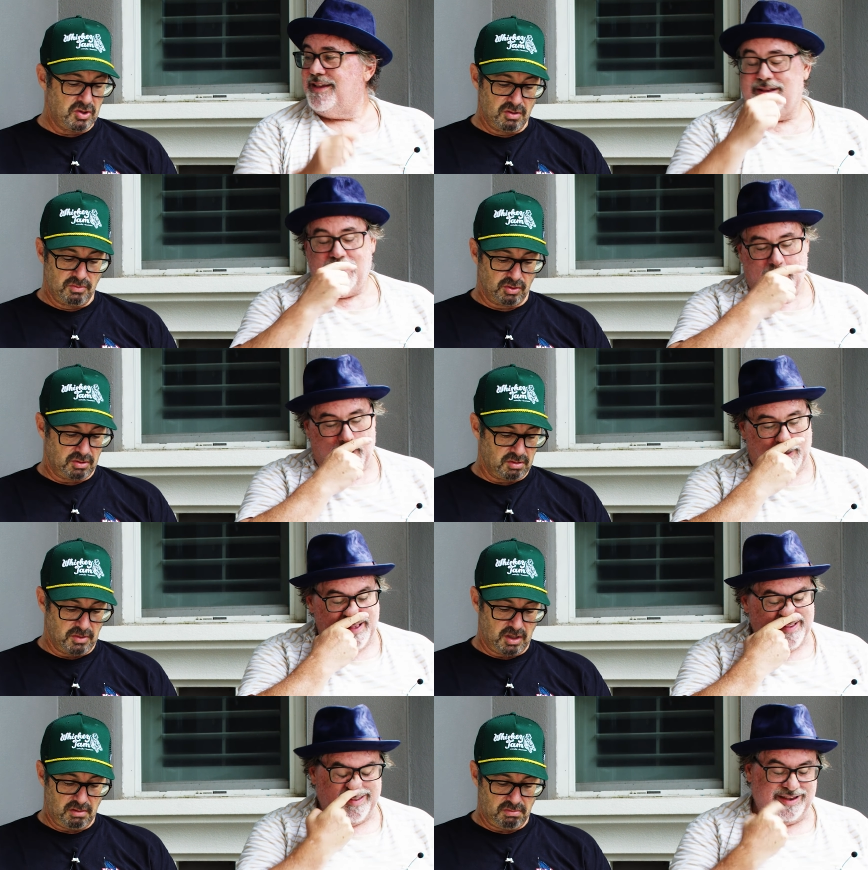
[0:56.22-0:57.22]
Speaker 1: numeral to
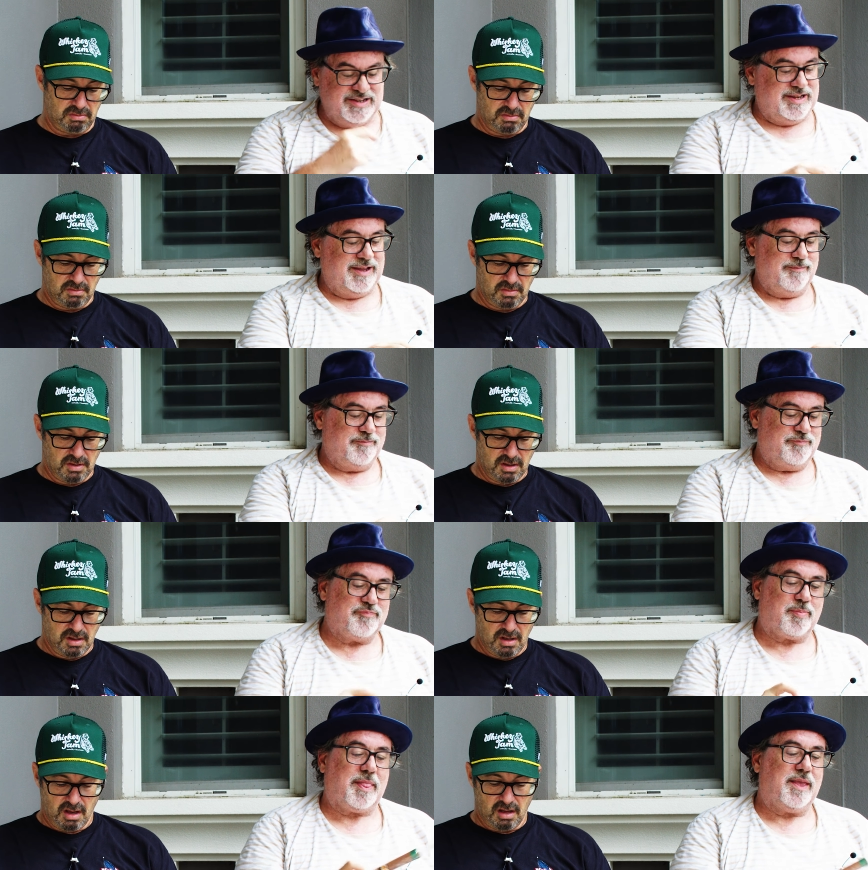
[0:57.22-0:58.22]
me. 60.
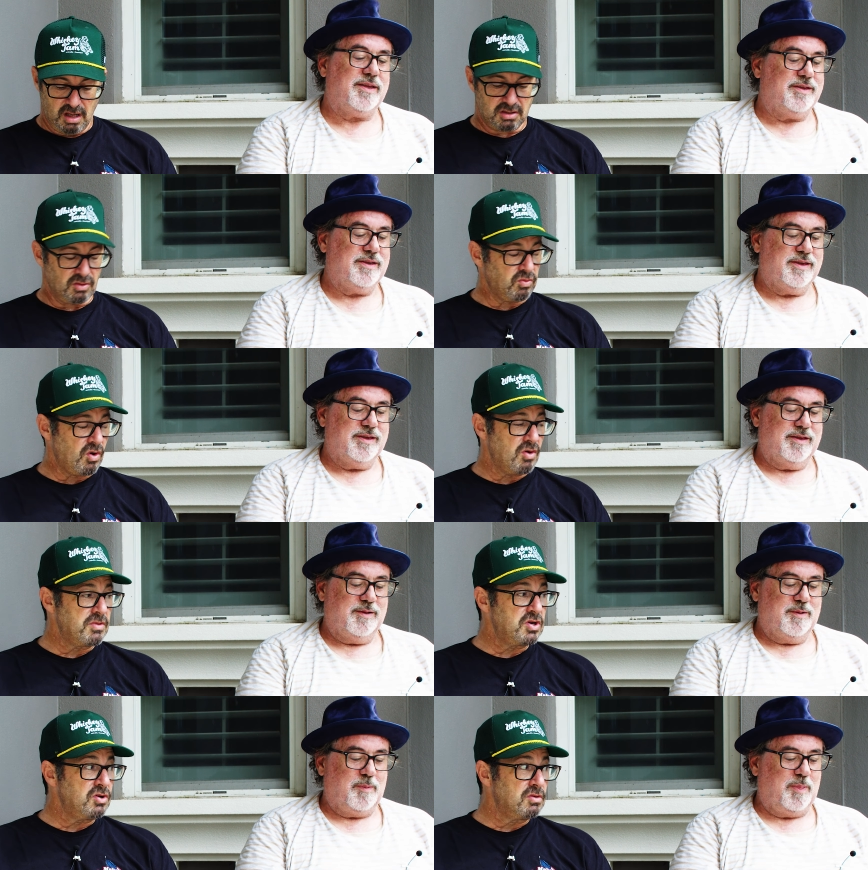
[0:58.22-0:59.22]
It's a
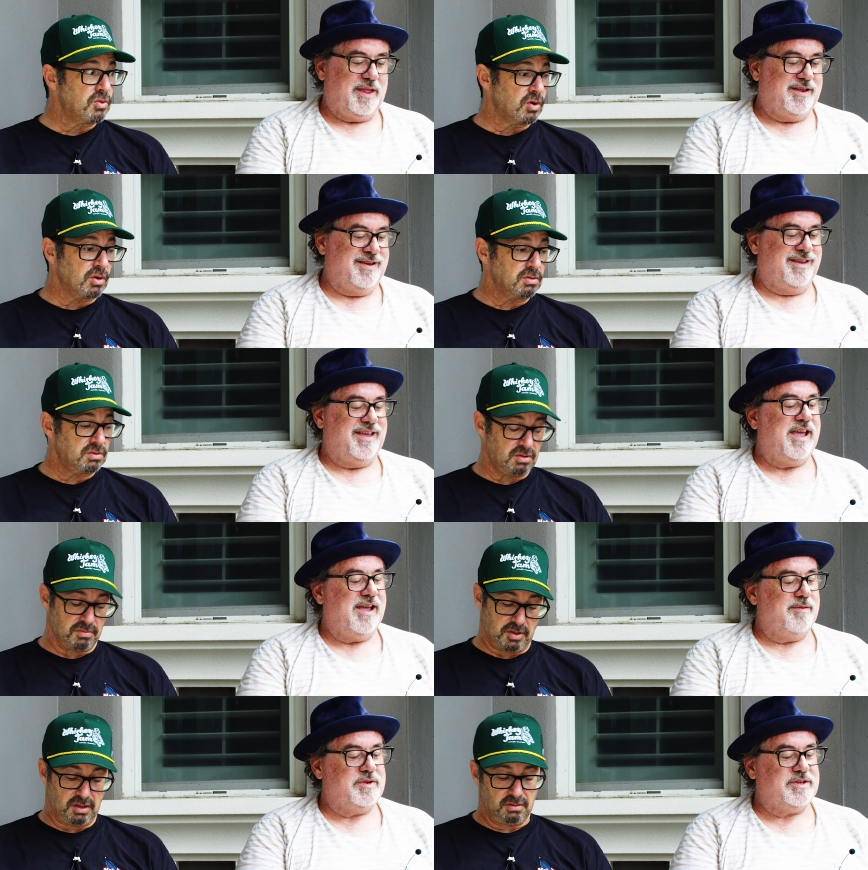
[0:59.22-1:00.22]
Roman numeral.
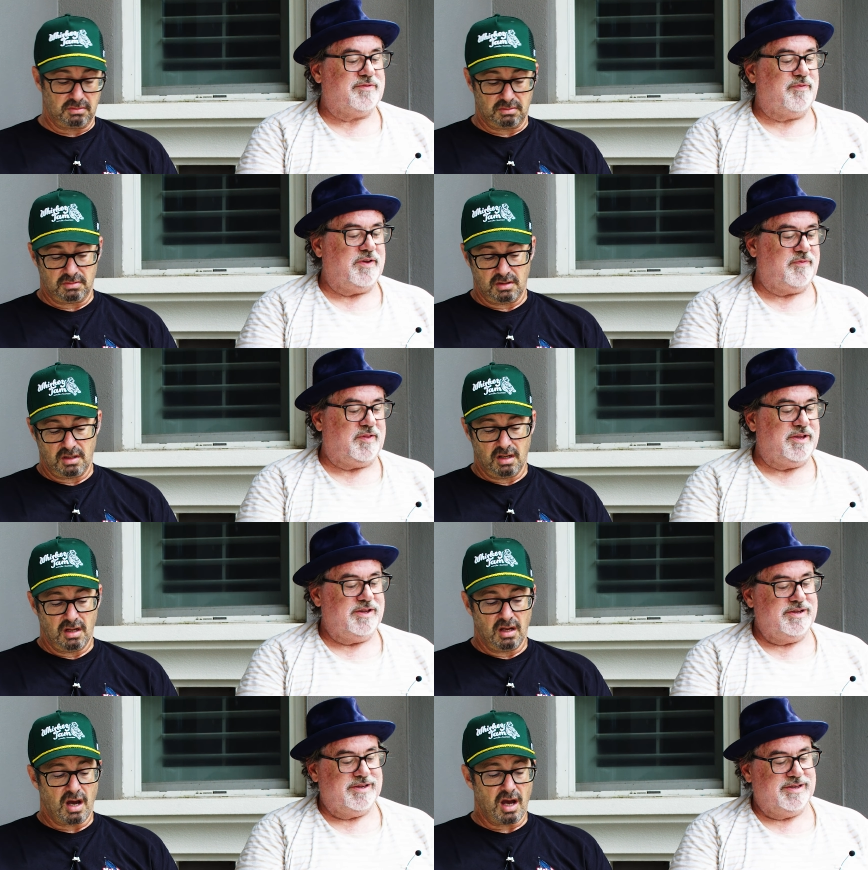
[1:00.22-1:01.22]

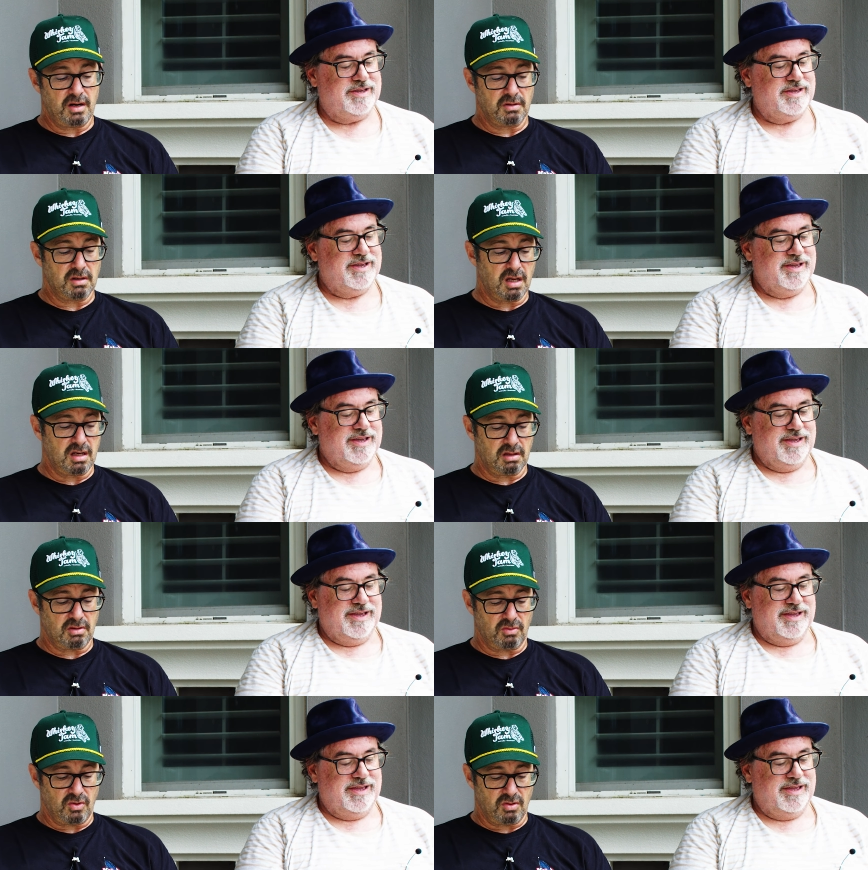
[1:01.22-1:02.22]
50. I don't get
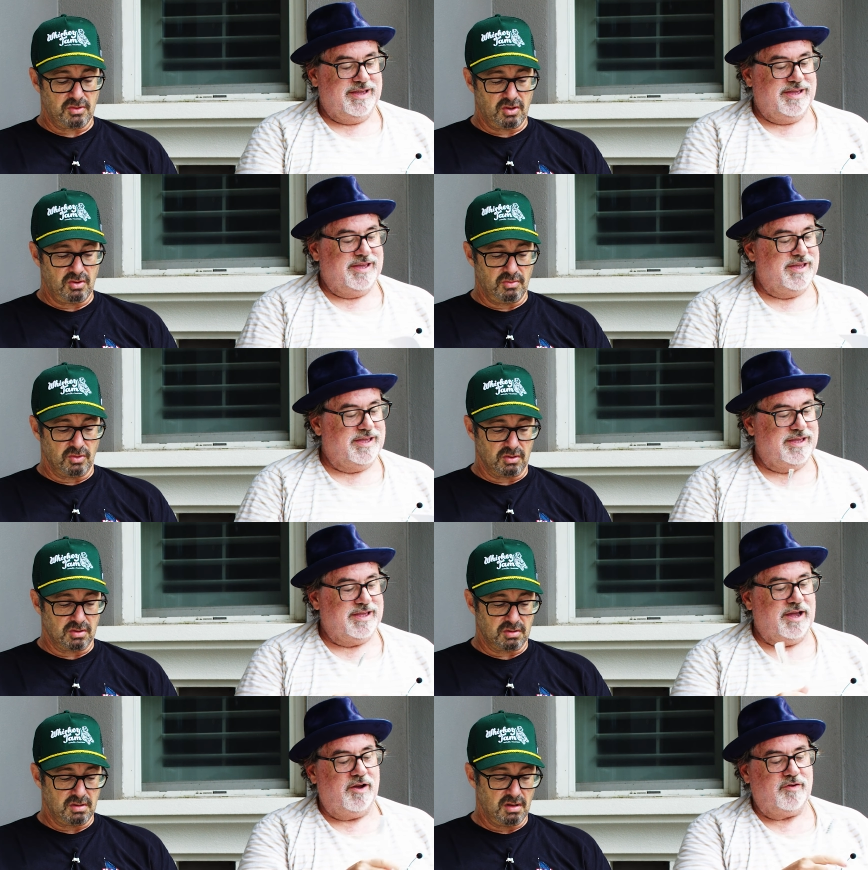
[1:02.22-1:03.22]
into Roman numerals.
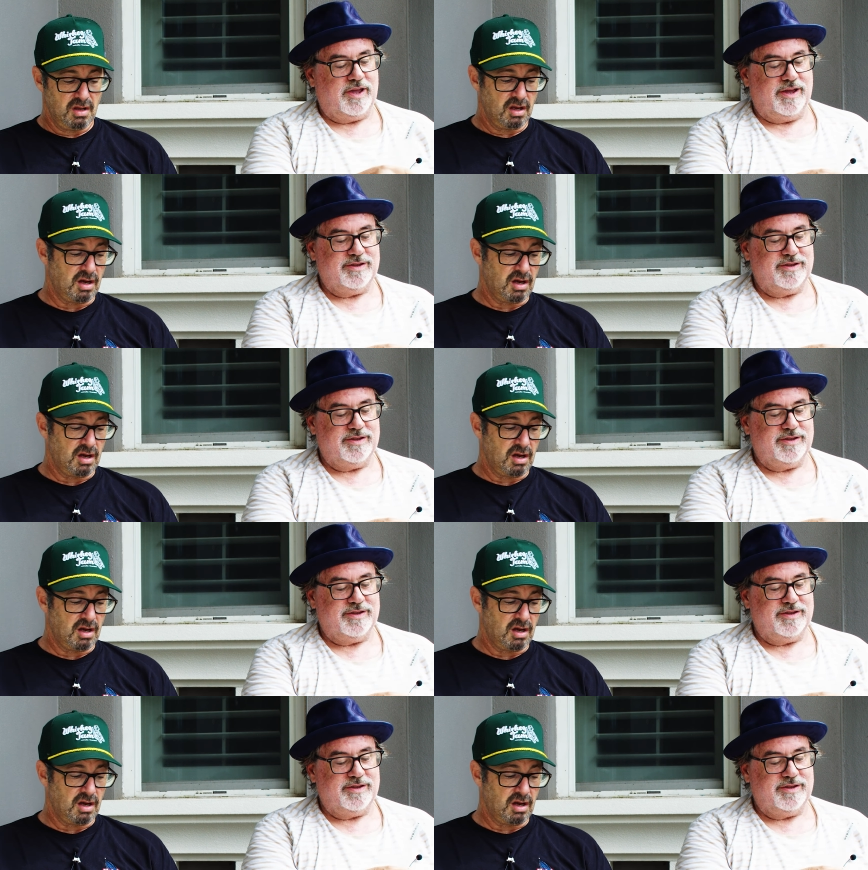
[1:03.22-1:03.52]
Ah, okay.